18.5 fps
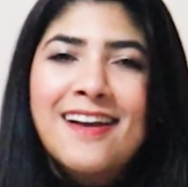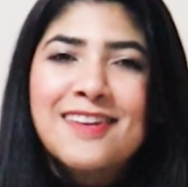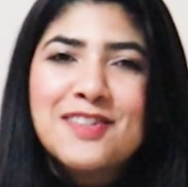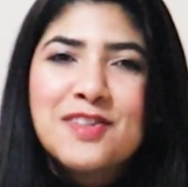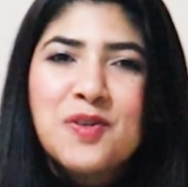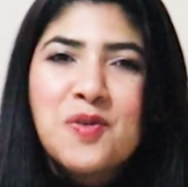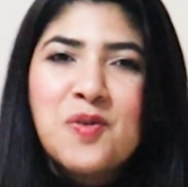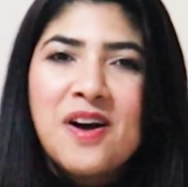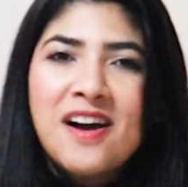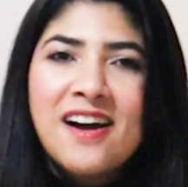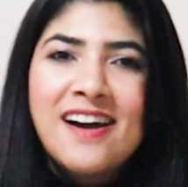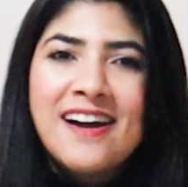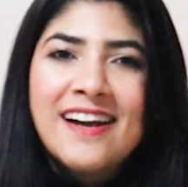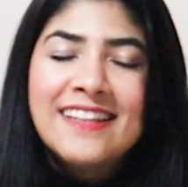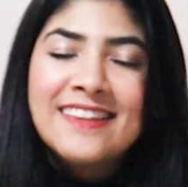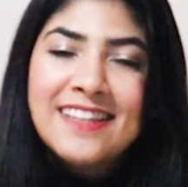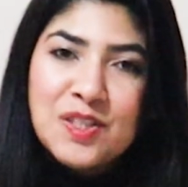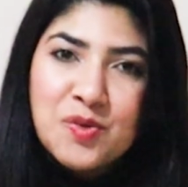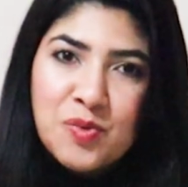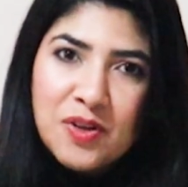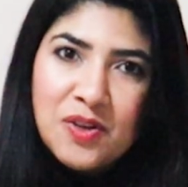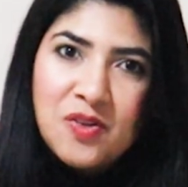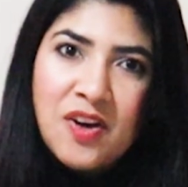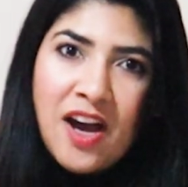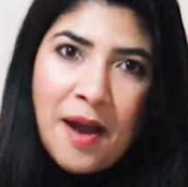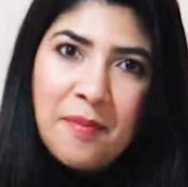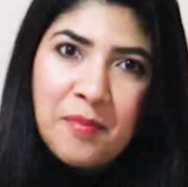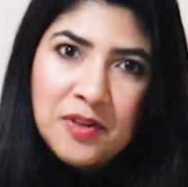So in this
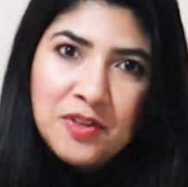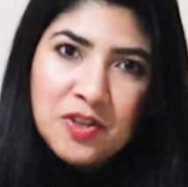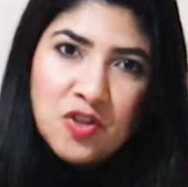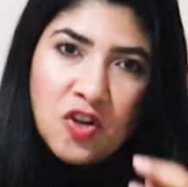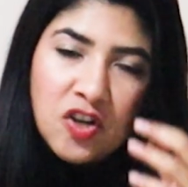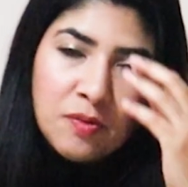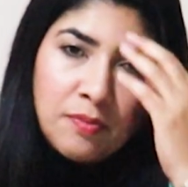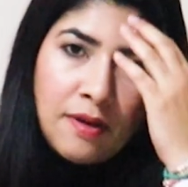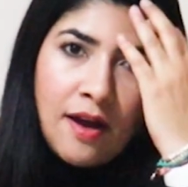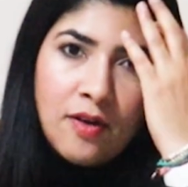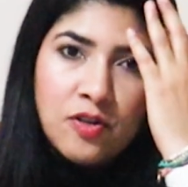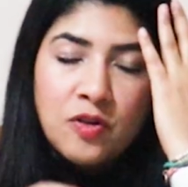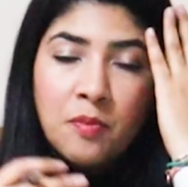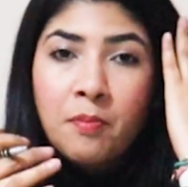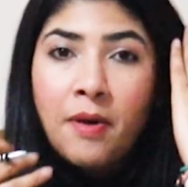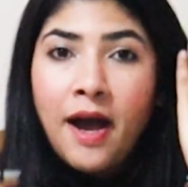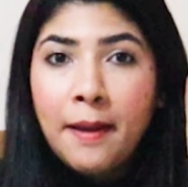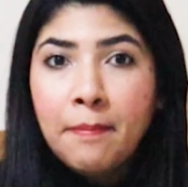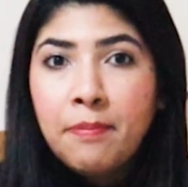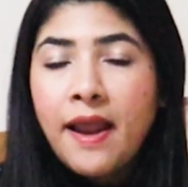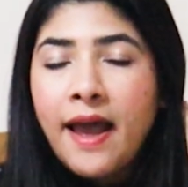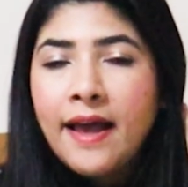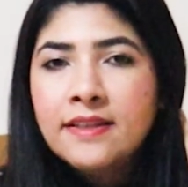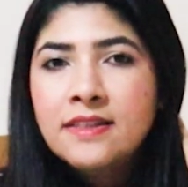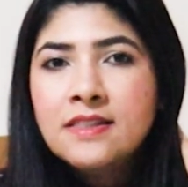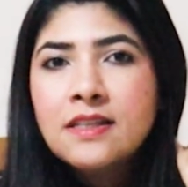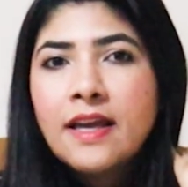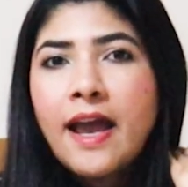video, I'm going to talk about my
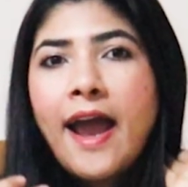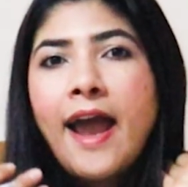plans,